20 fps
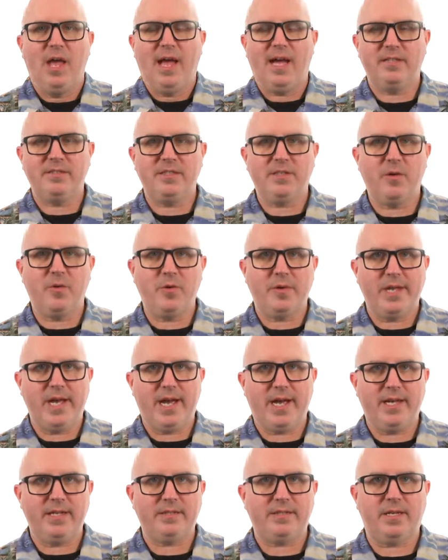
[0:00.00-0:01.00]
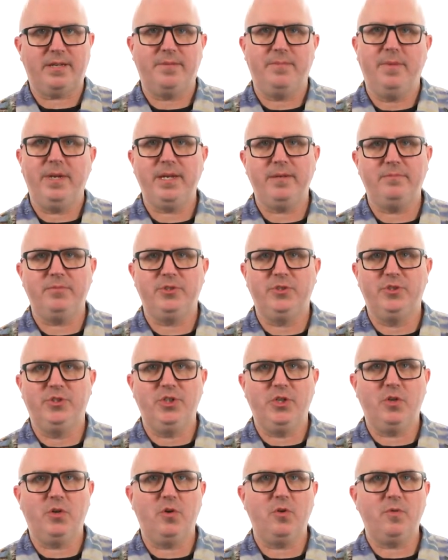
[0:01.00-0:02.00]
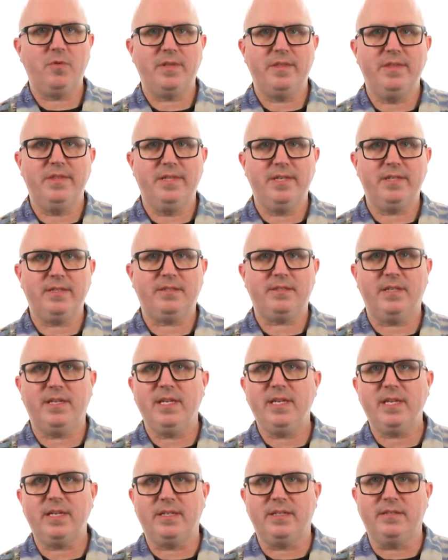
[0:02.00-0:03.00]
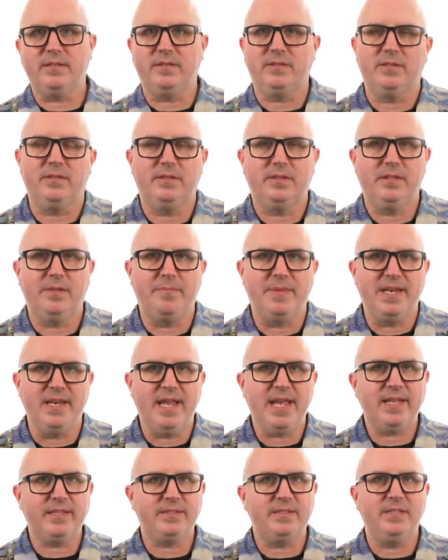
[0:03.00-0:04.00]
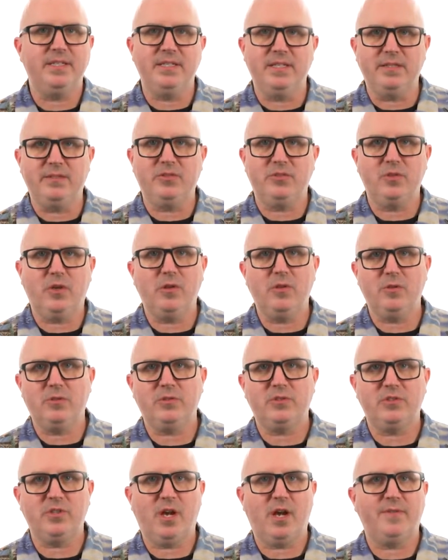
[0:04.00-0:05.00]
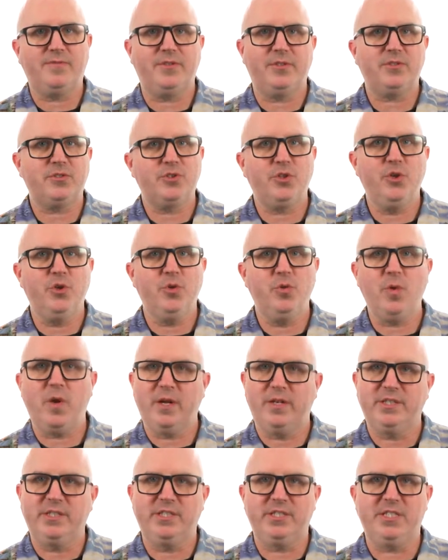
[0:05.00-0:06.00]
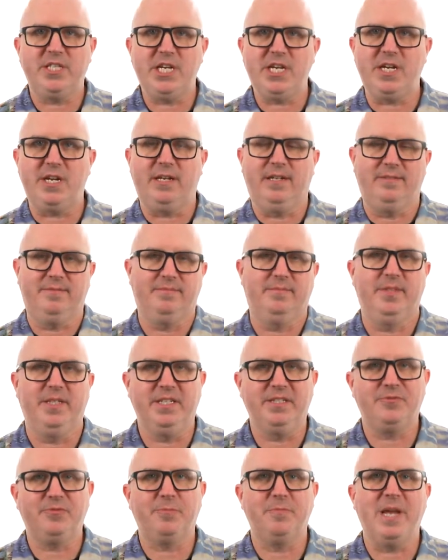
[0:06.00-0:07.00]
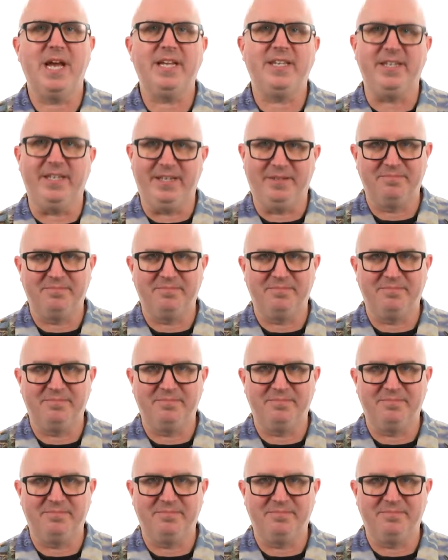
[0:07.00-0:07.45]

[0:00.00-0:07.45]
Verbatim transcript: How's it going guys? My name's Joe and this is the Benassi Solarsoft 2G and it's from Nike.